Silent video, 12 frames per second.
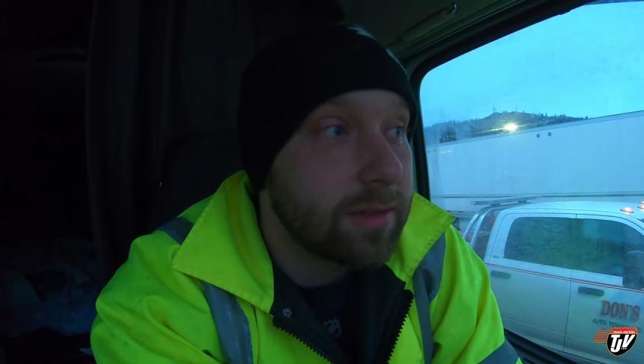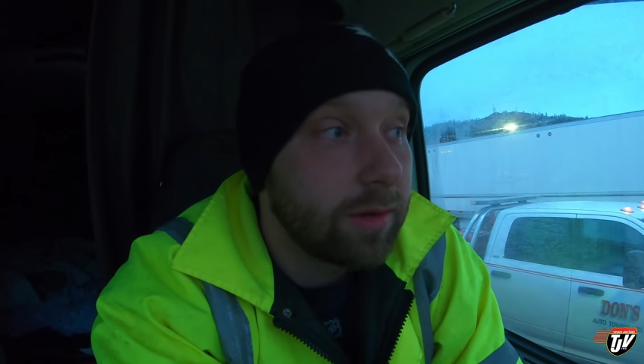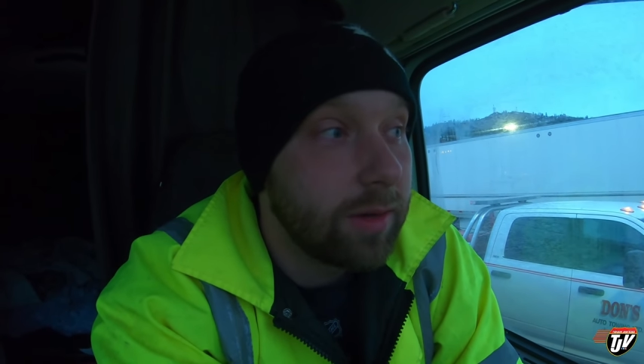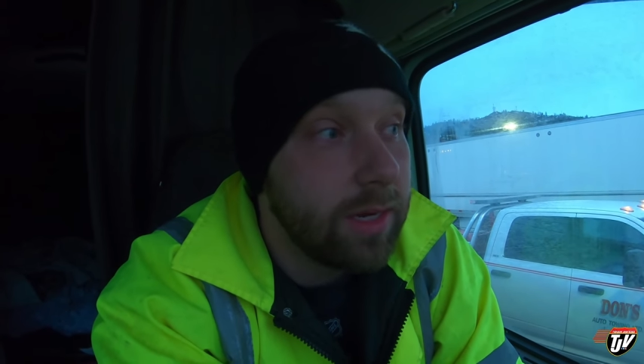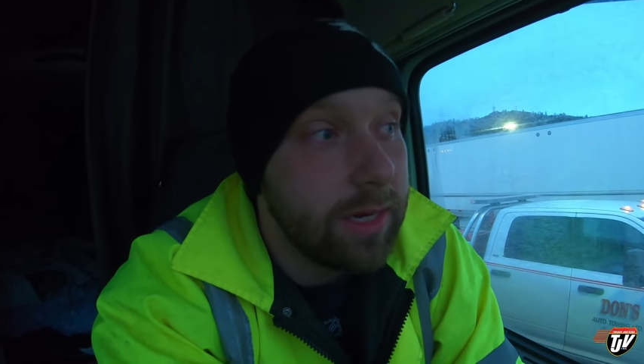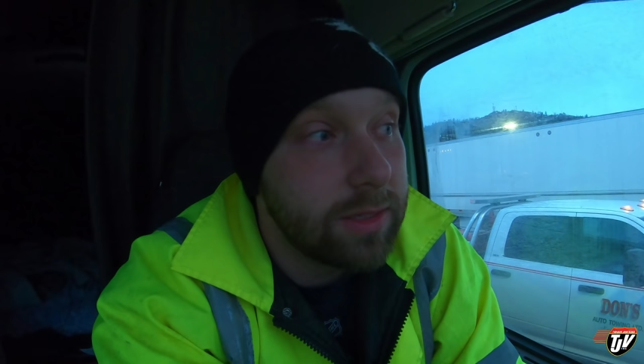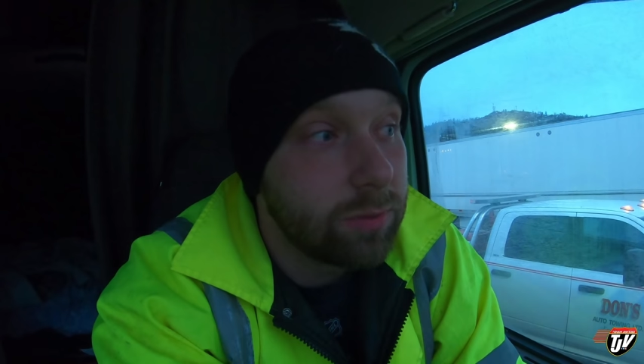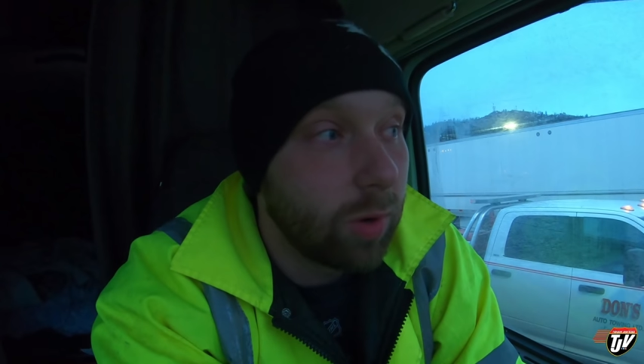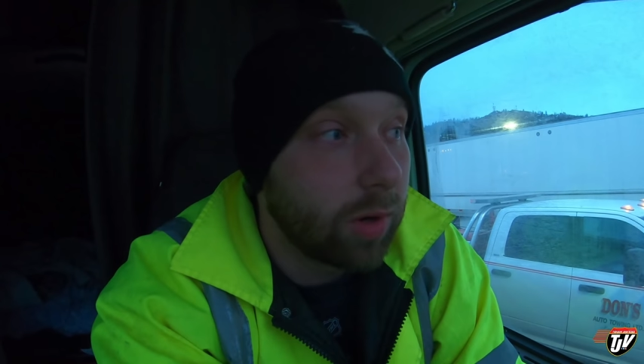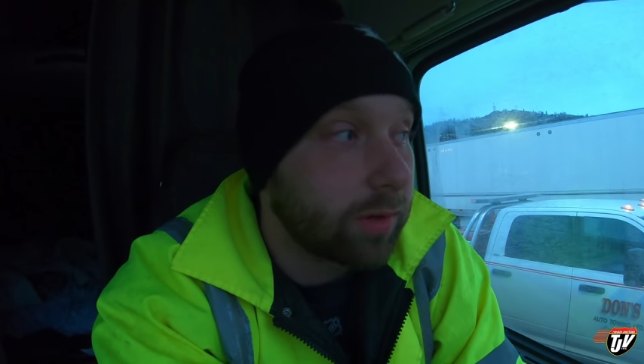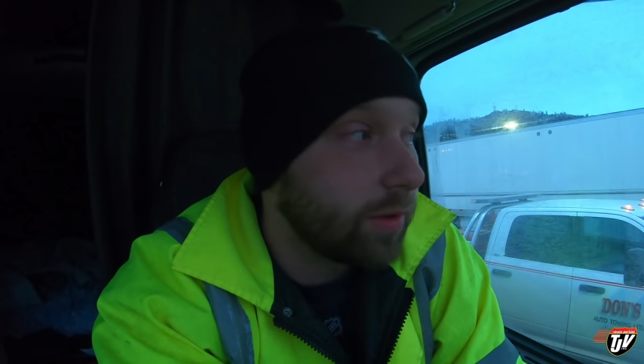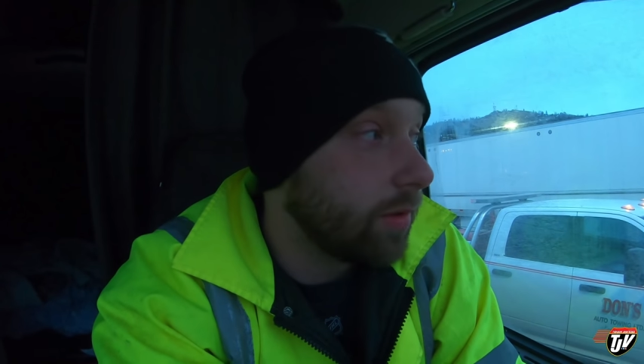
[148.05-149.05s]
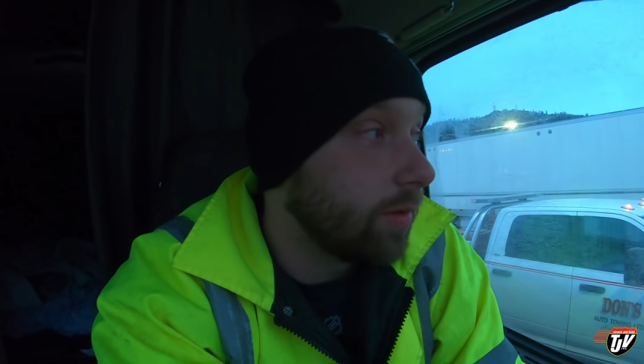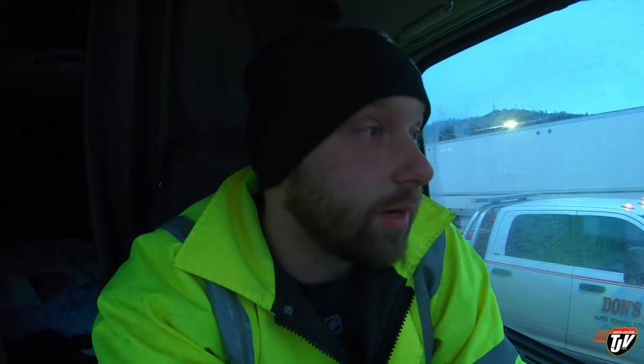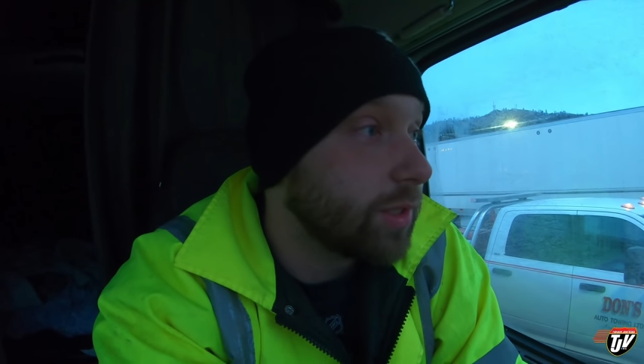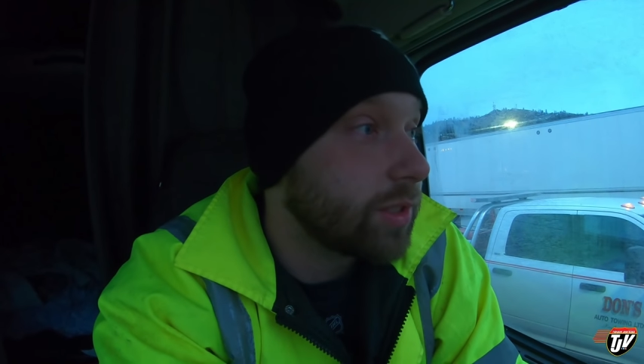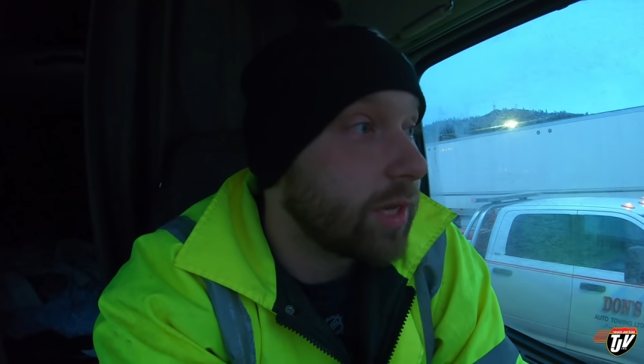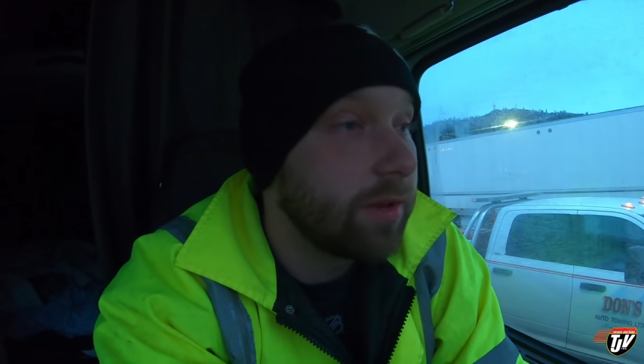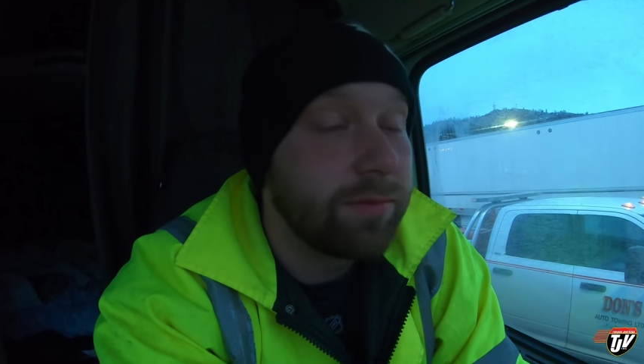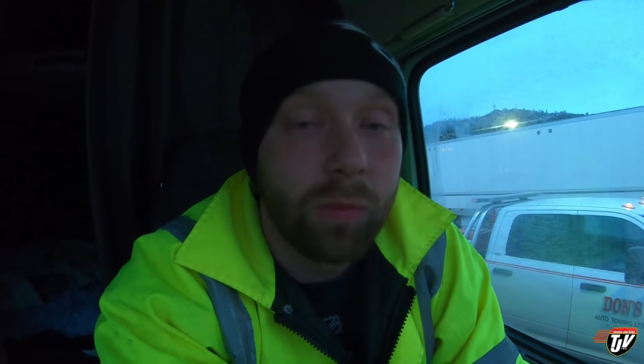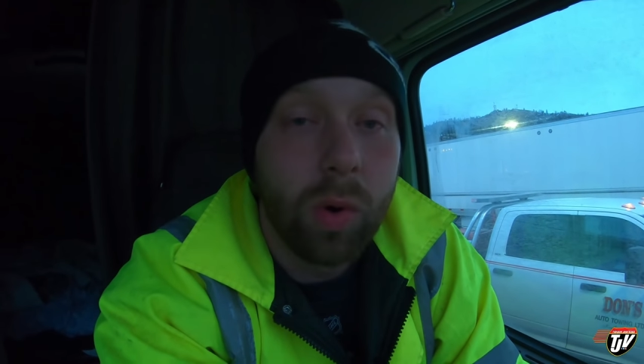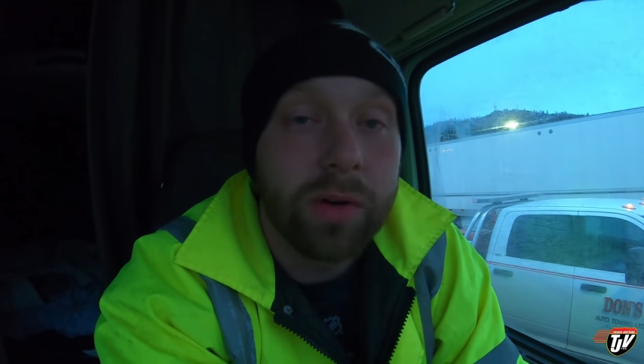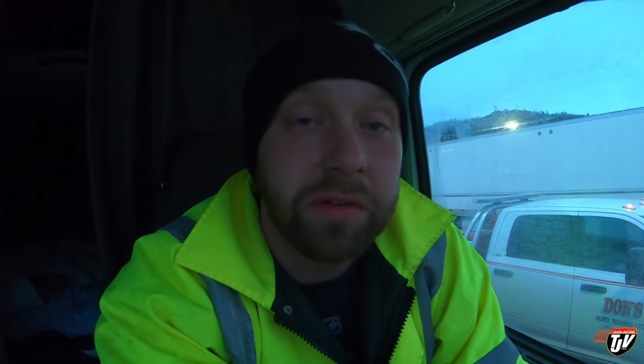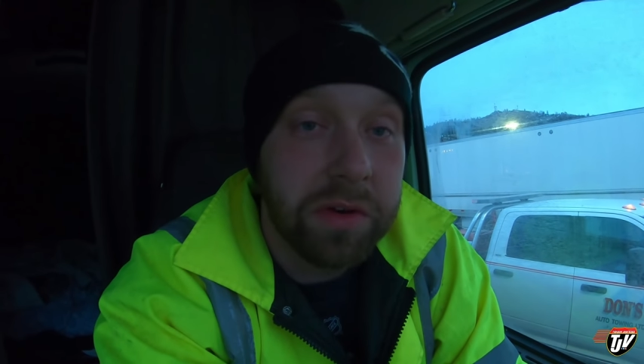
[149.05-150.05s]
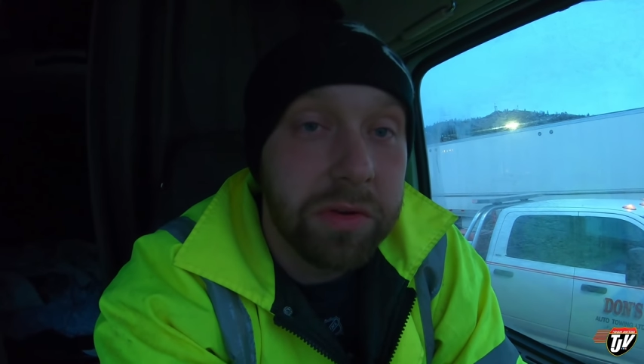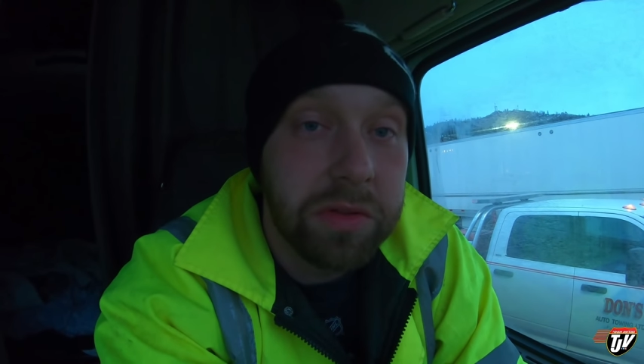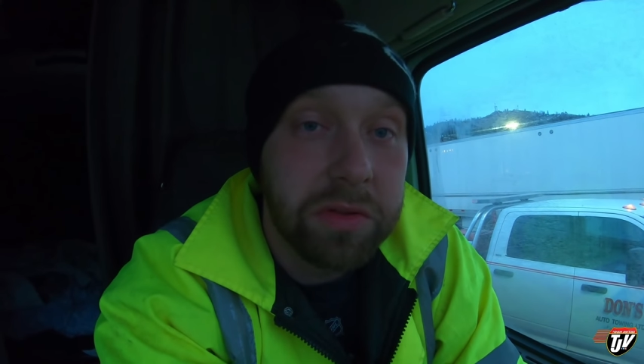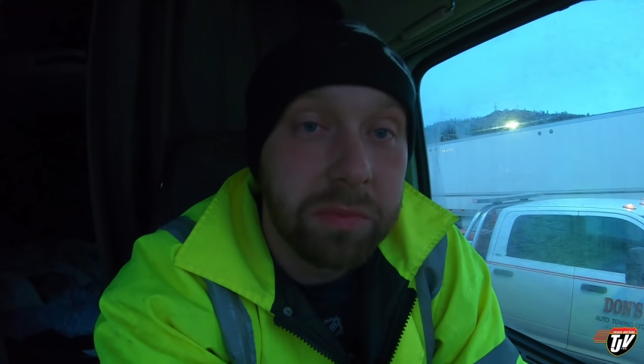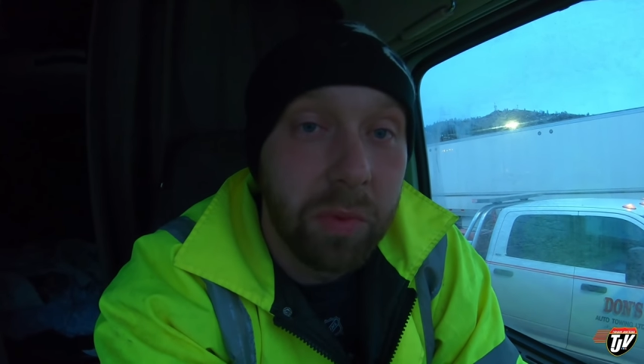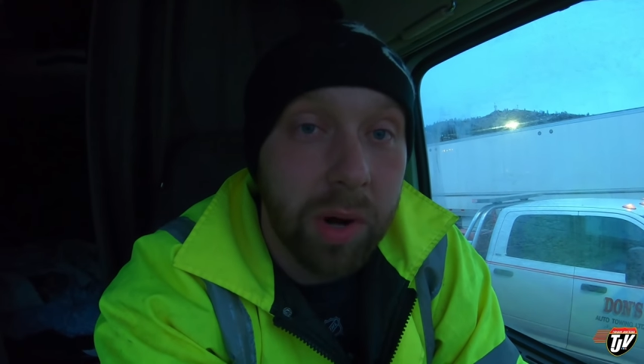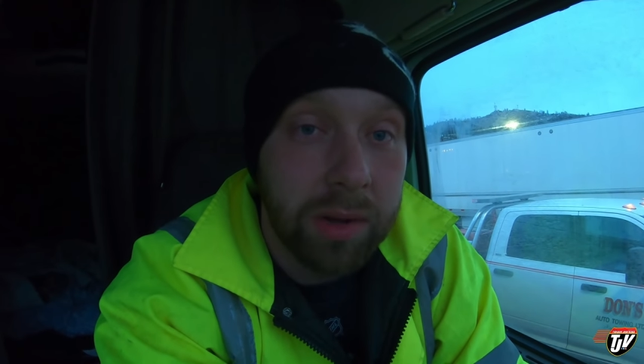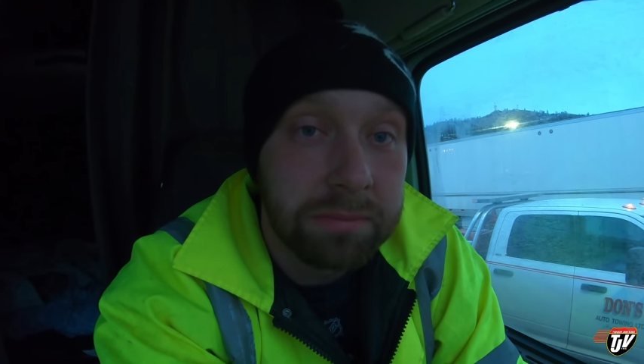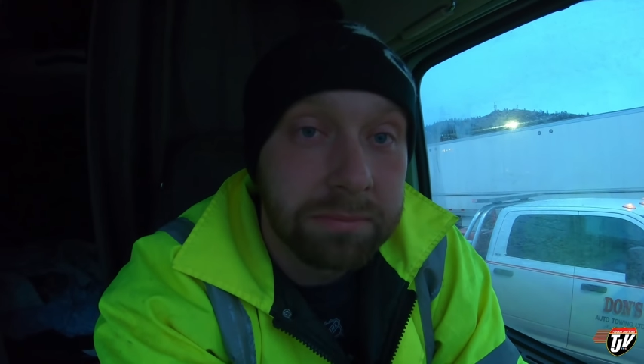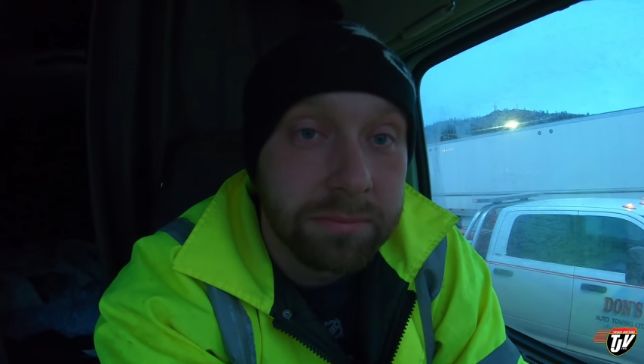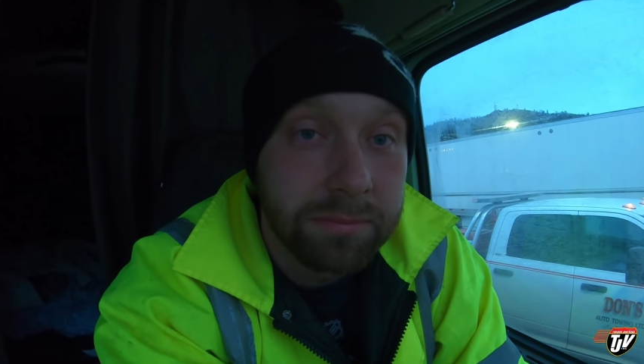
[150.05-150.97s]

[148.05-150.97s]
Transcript: so he needs work too. I just gave him work to do this morning.